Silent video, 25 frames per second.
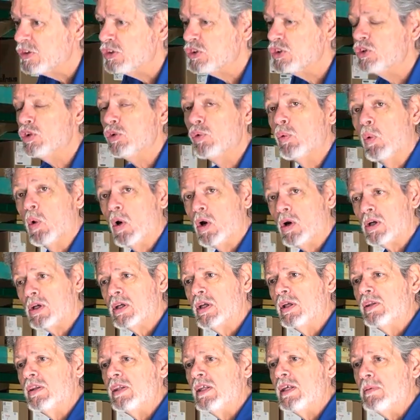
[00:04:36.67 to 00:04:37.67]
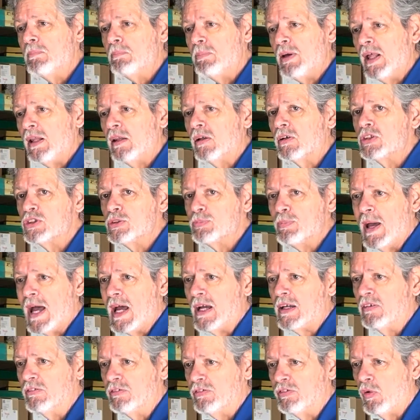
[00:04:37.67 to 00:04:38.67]
to work the impellers
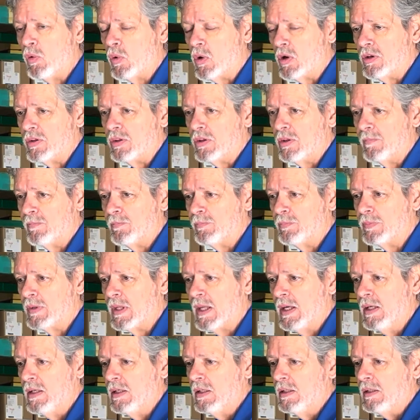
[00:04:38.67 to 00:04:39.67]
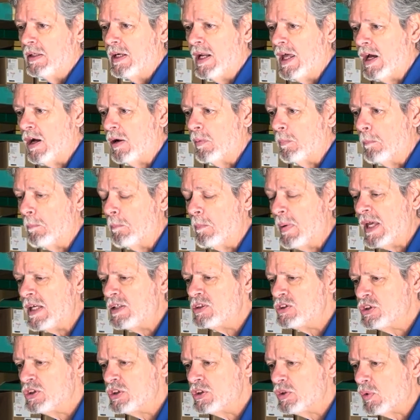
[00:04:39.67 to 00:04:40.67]
back and forth. Now make
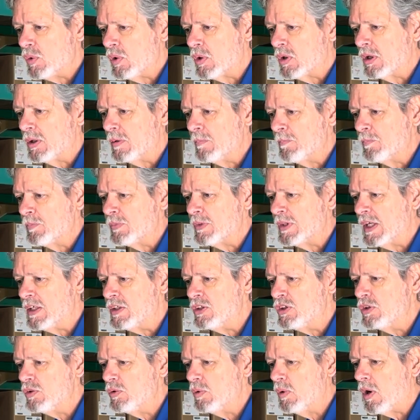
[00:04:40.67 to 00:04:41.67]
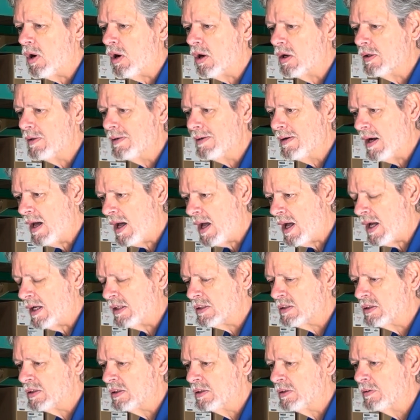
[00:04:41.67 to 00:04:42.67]
sure that you are not